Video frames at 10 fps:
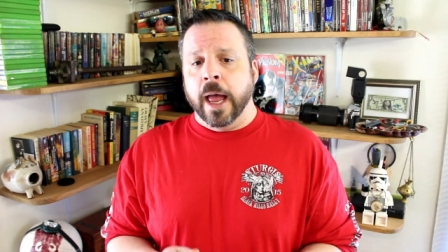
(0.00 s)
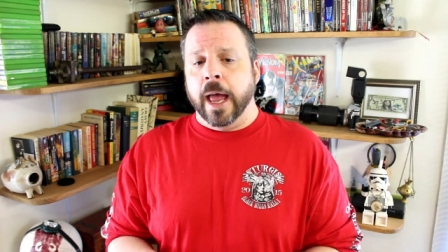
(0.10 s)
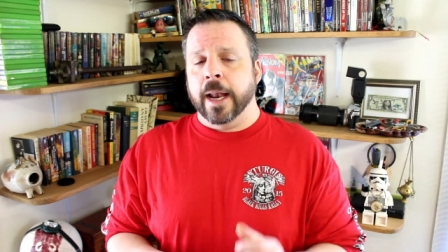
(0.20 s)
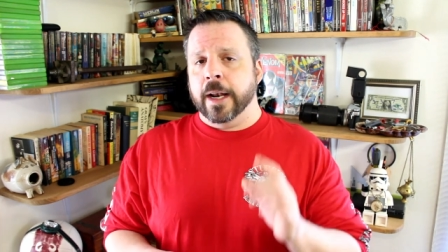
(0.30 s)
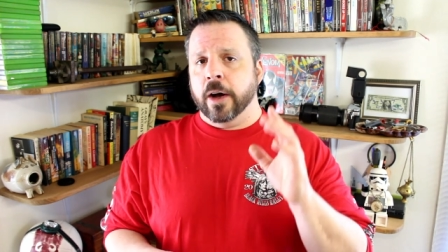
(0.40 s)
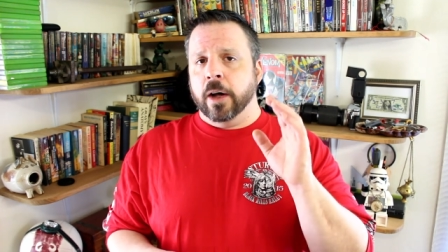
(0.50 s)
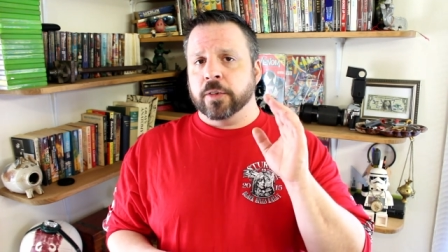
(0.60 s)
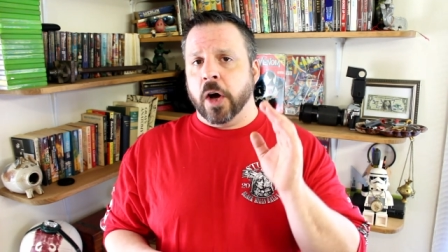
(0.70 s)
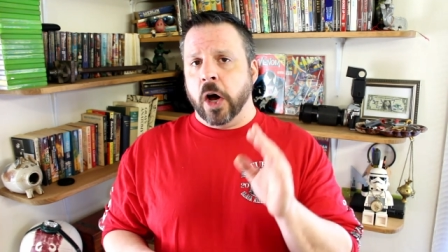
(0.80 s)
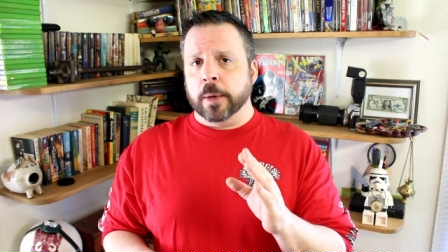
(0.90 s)
and it
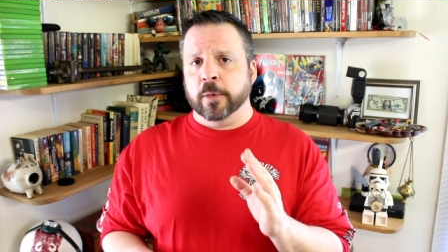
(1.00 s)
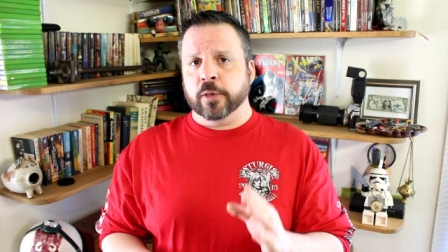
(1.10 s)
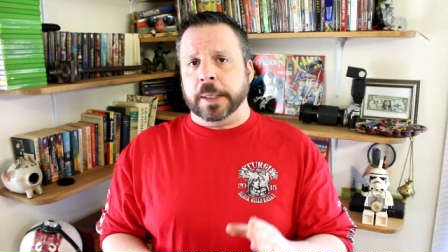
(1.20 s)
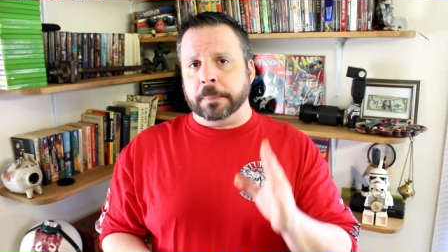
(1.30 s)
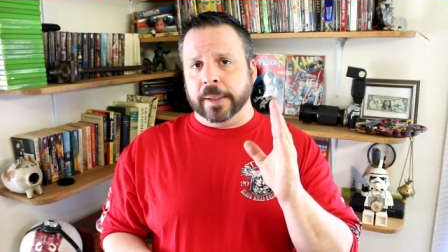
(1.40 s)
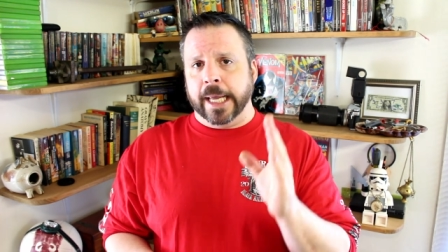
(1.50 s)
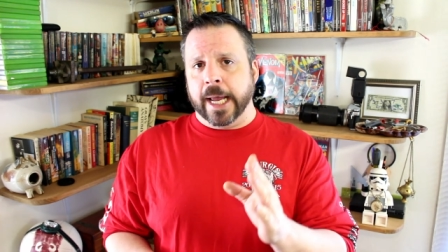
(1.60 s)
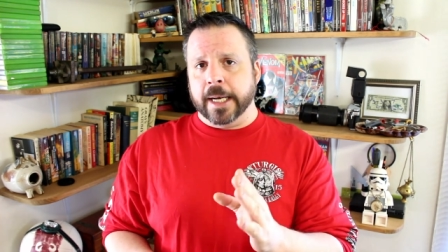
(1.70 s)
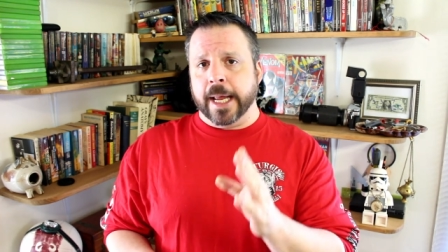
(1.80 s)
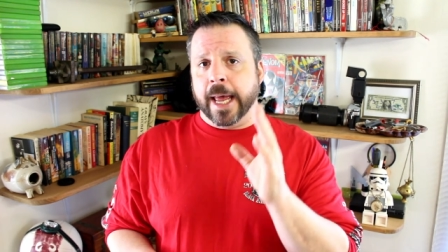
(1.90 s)
autonomously
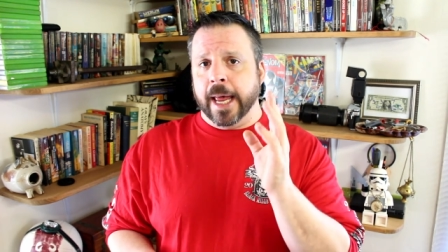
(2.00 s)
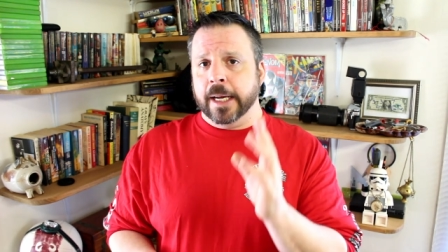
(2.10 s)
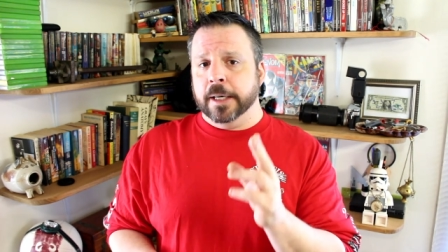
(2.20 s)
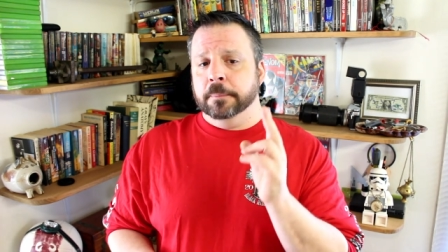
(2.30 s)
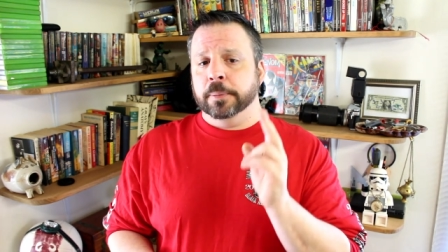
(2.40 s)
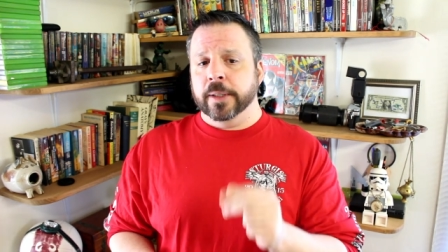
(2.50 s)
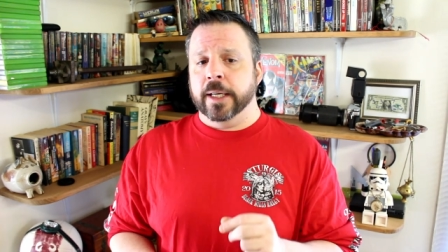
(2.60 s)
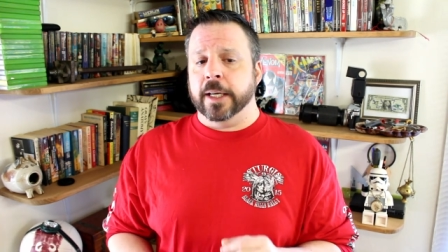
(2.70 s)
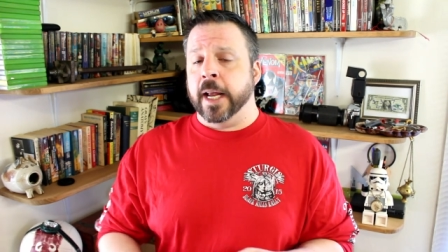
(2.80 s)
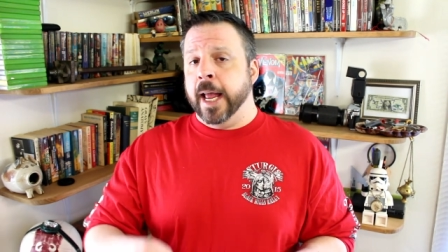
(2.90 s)
planned and
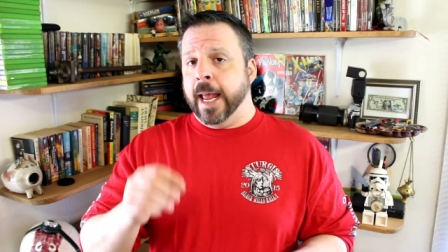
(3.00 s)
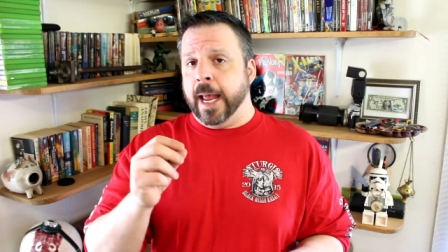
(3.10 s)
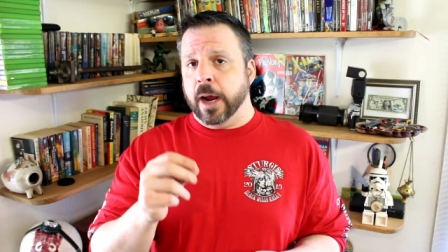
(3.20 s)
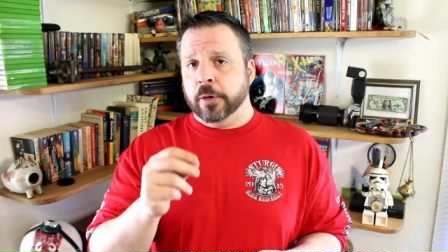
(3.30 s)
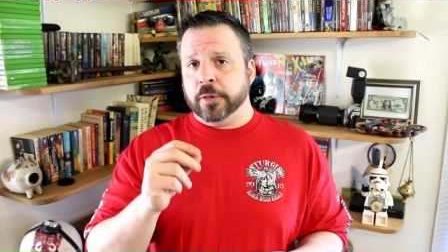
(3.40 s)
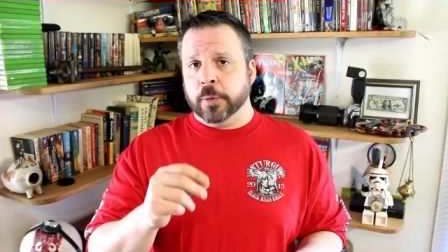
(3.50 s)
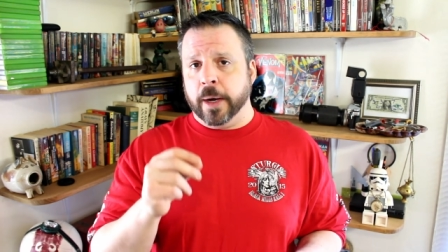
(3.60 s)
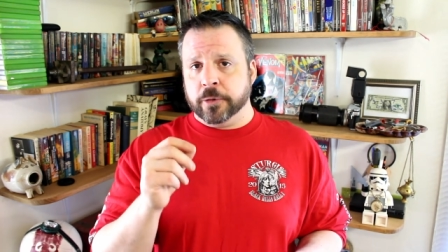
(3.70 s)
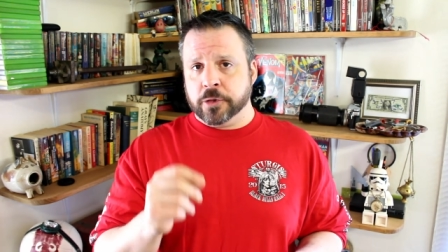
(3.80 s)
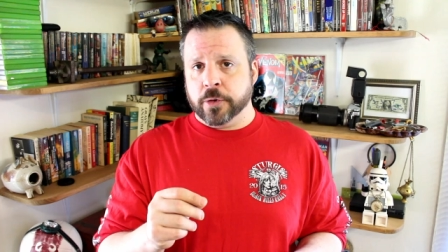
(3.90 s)
completed
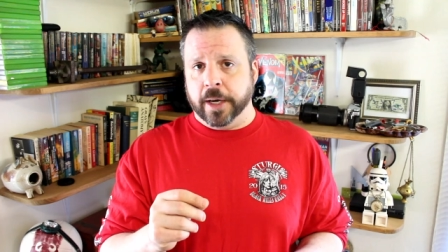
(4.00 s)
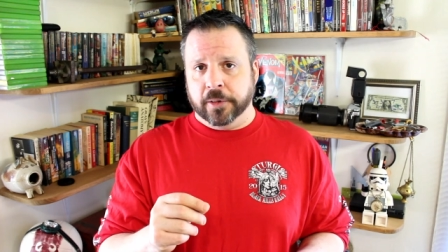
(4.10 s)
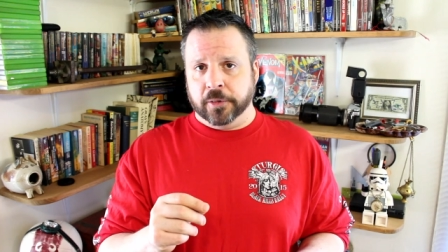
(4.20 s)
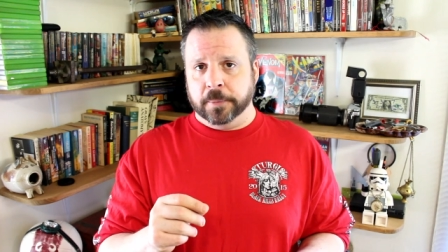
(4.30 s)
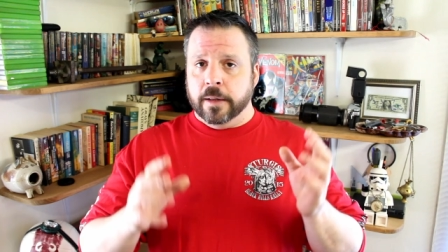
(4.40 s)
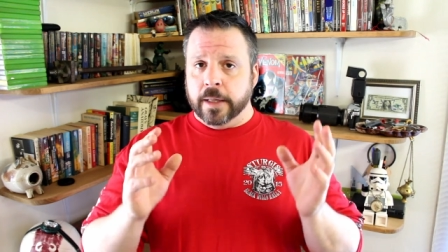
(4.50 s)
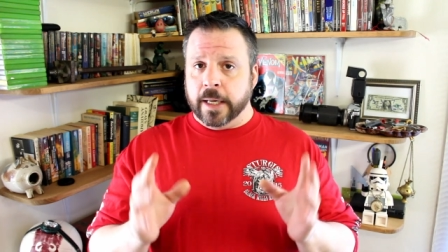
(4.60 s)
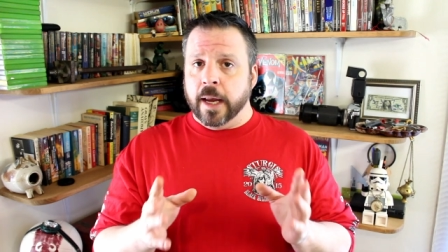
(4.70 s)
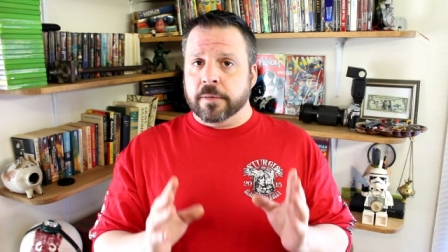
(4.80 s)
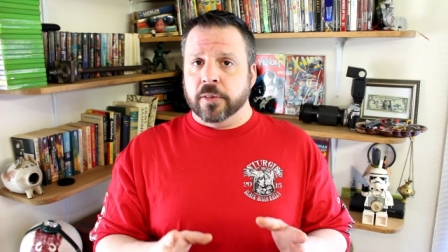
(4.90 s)
air-to-ground strikes. They
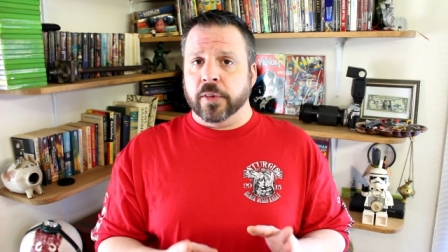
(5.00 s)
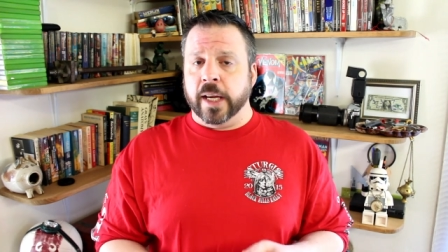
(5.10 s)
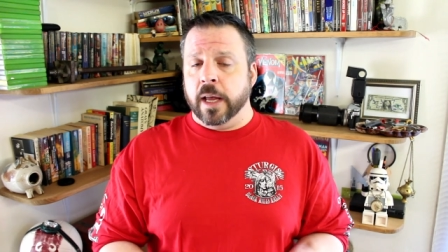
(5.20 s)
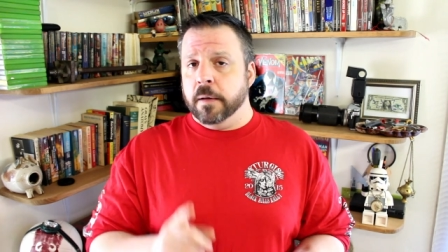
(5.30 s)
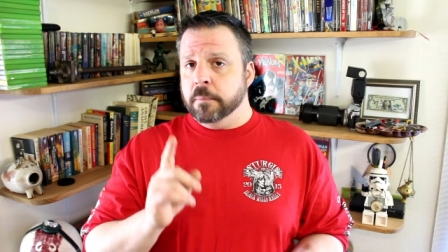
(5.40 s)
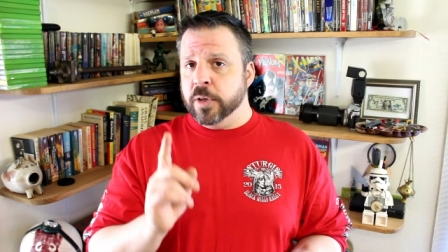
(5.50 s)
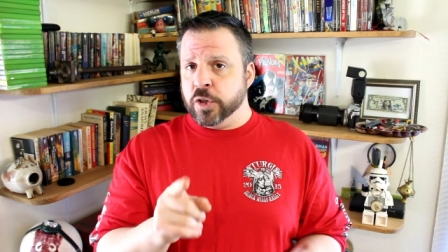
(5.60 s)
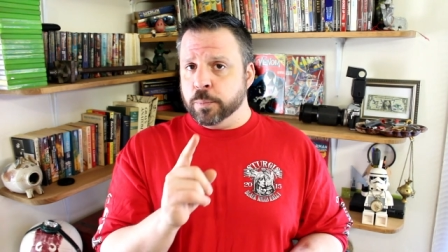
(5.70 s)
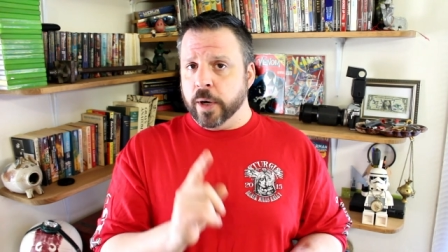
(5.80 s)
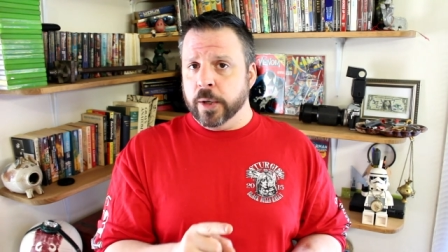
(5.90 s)
gave this thing
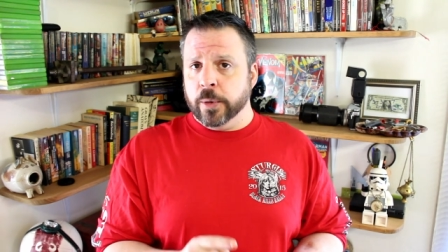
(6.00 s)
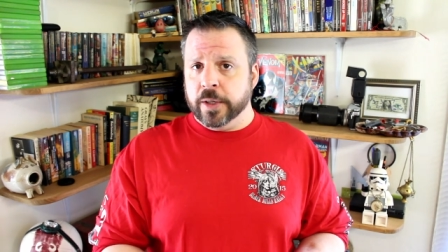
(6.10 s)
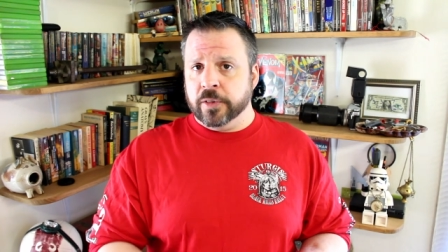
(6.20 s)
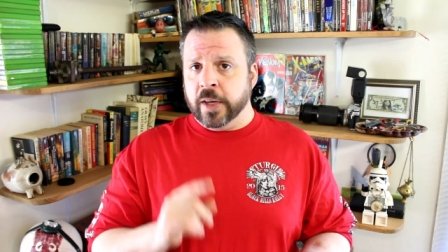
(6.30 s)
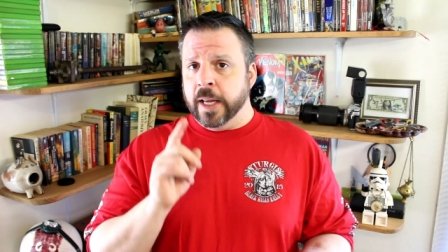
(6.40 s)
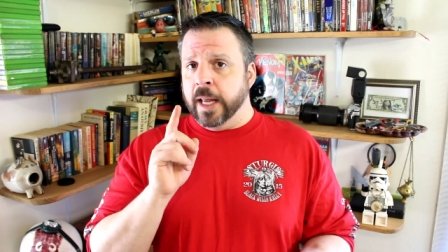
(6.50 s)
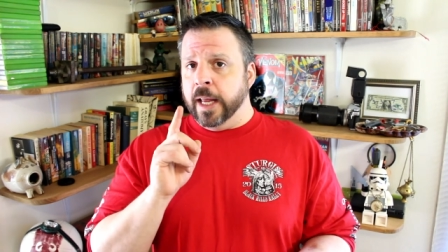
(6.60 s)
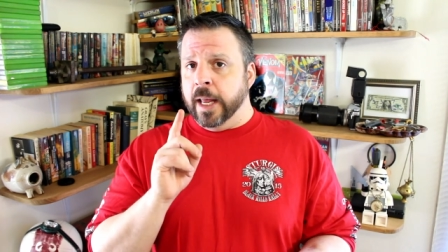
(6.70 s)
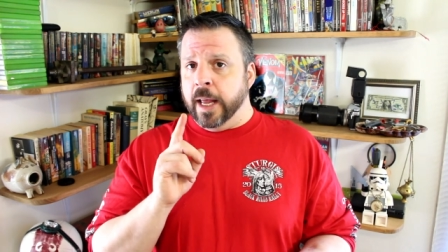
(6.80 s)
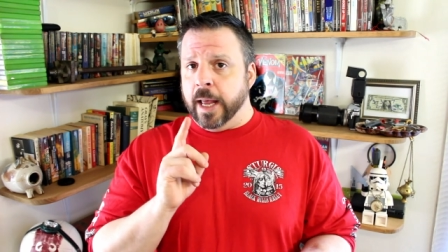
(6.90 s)
mission priorities
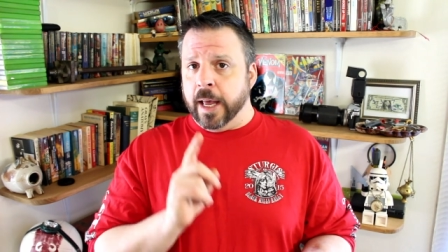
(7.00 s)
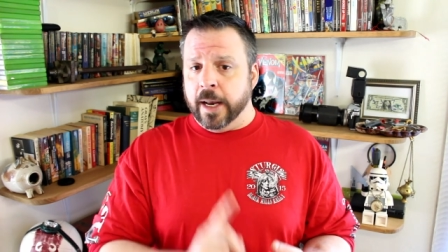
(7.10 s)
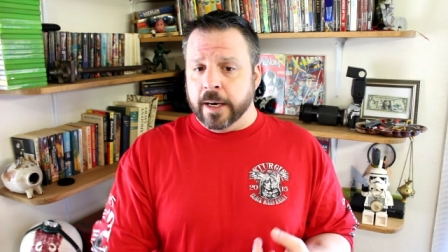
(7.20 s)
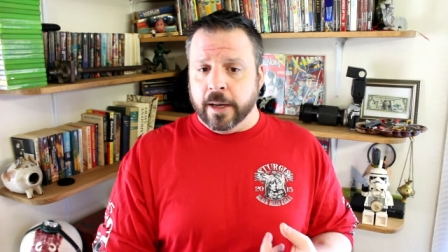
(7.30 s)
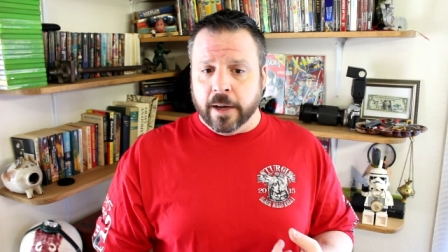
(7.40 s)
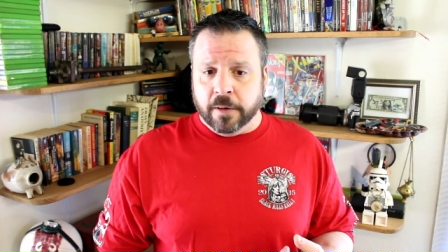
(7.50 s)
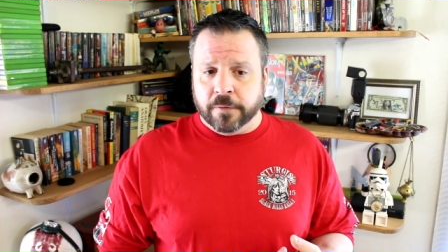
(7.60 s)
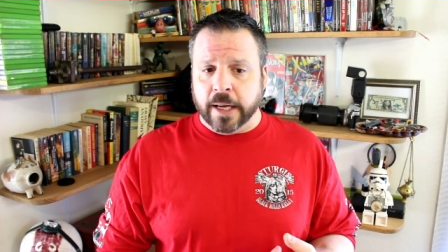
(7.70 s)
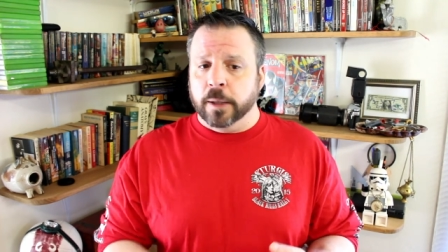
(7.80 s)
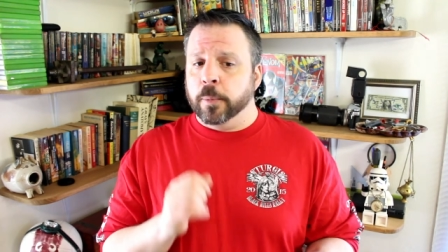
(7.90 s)
and
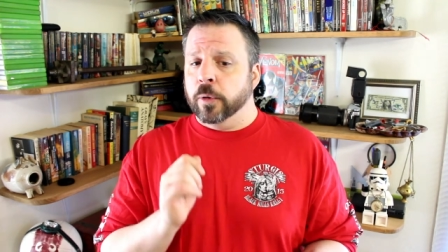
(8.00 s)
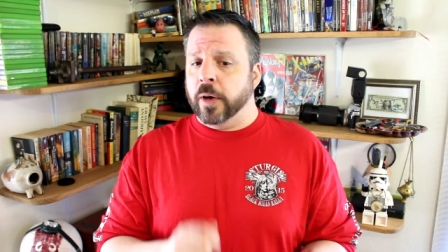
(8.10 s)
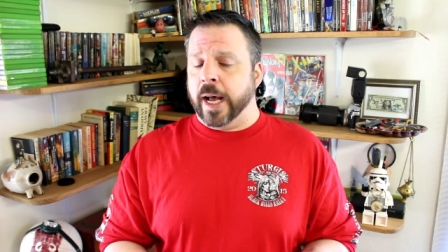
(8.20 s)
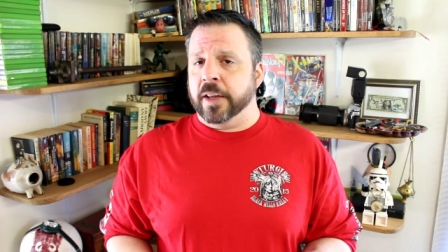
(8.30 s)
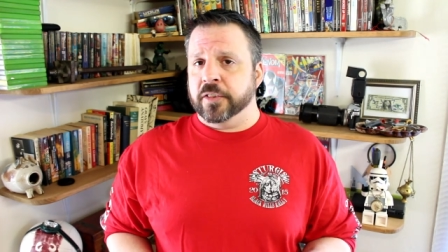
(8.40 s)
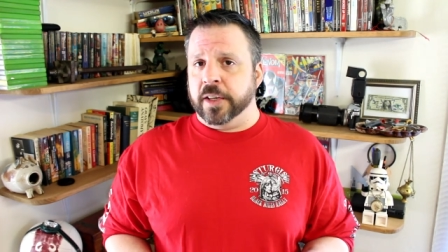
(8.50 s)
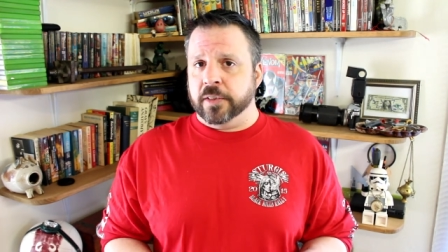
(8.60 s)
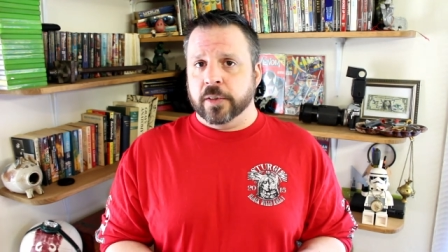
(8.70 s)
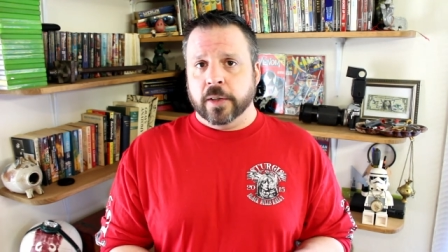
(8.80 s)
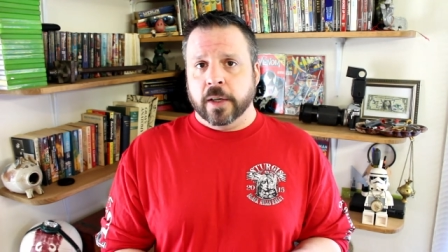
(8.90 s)
available
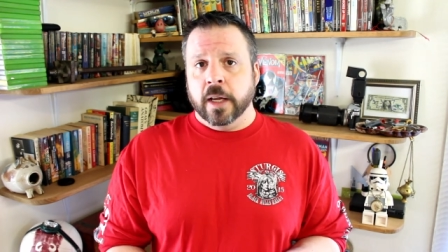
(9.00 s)
assets.